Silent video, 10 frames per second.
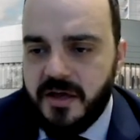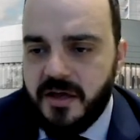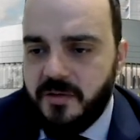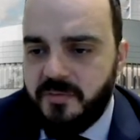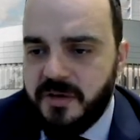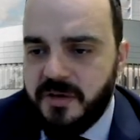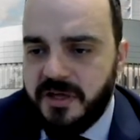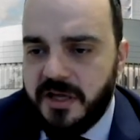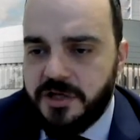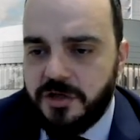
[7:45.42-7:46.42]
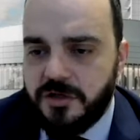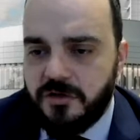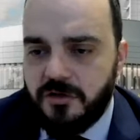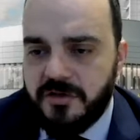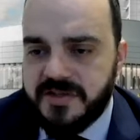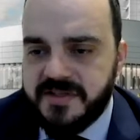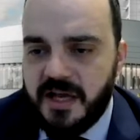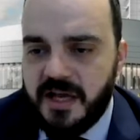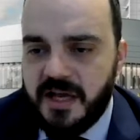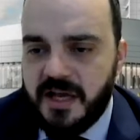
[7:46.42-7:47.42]
pigmentation on the
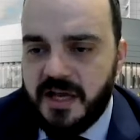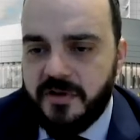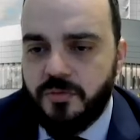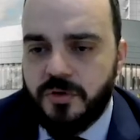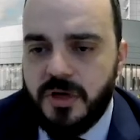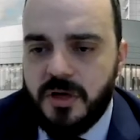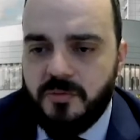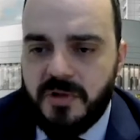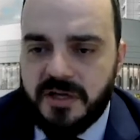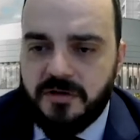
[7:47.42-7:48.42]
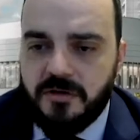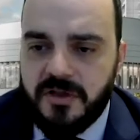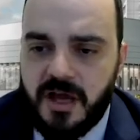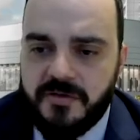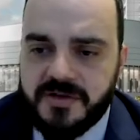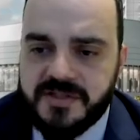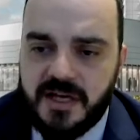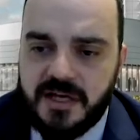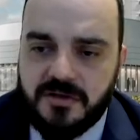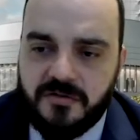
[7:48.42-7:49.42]
side of the tumor, but on the other
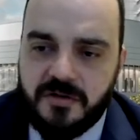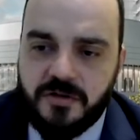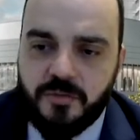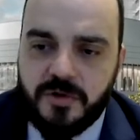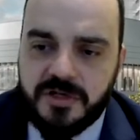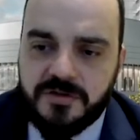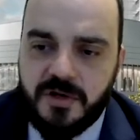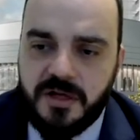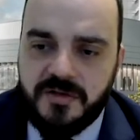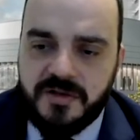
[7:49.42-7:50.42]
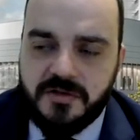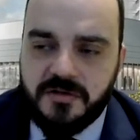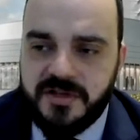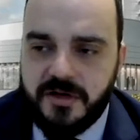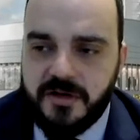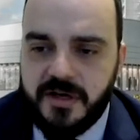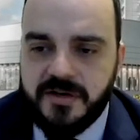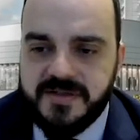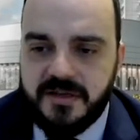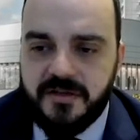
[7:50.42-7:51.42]
side of the tumor as well. This was a
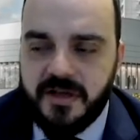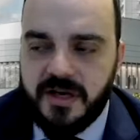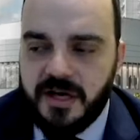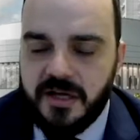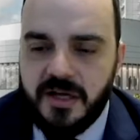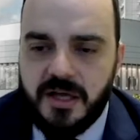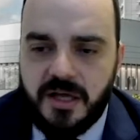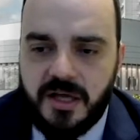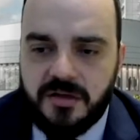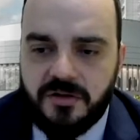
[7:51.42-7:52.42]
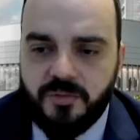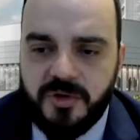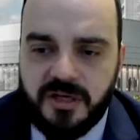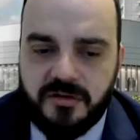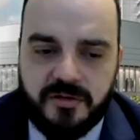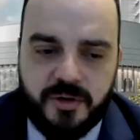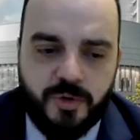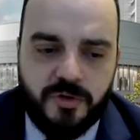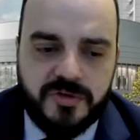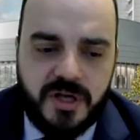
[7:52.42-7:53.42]
recurrence, and the eye had to be
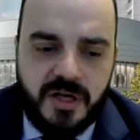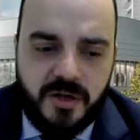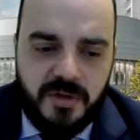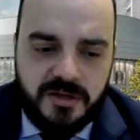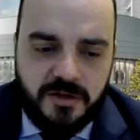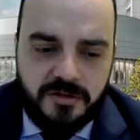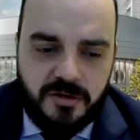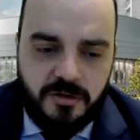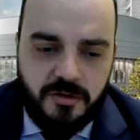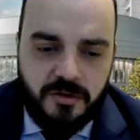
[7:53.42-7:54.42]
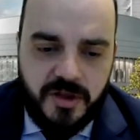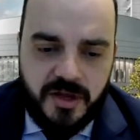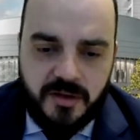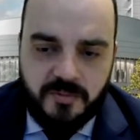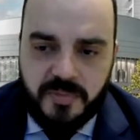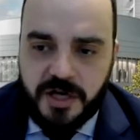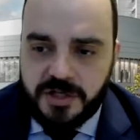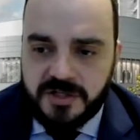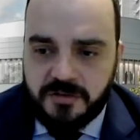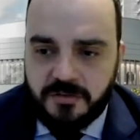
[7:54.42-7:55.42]
removed. But not all the
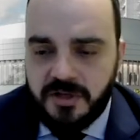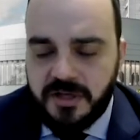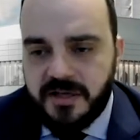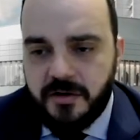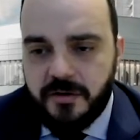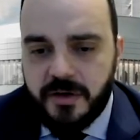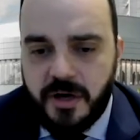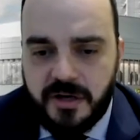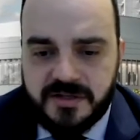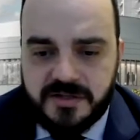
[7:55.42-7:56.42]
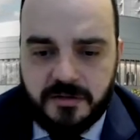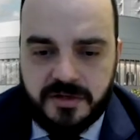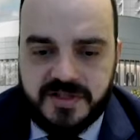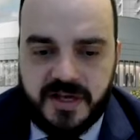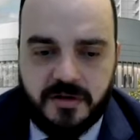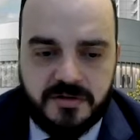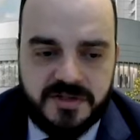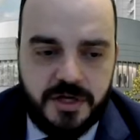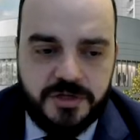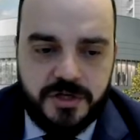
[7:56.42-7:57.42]
patients will get a recurrence or a second
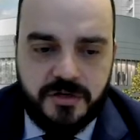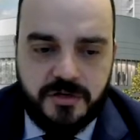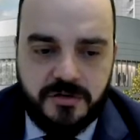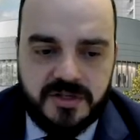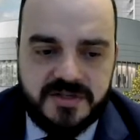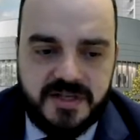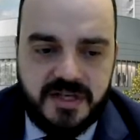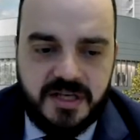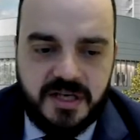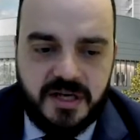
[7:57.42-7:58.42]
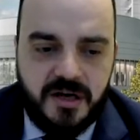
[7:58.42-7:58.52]
surgery. You can see here